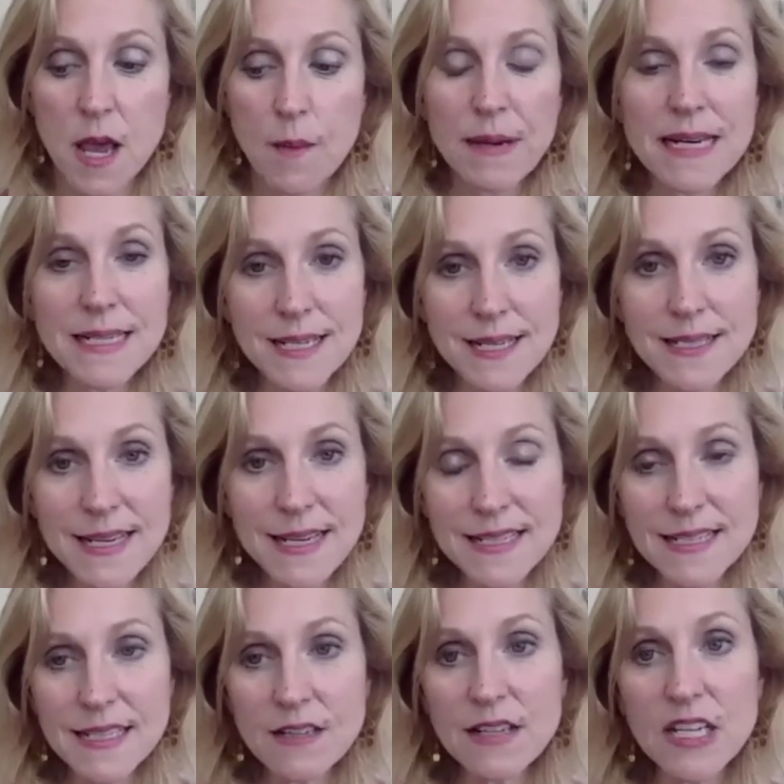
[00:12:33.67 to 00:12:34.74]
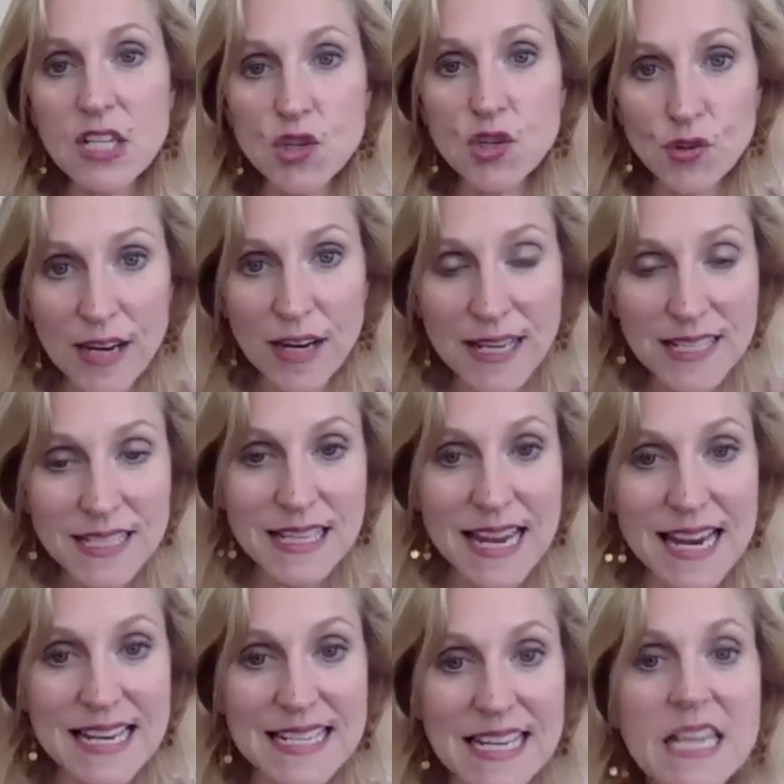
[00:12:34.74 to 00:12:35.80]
but it doesn't necessarily translate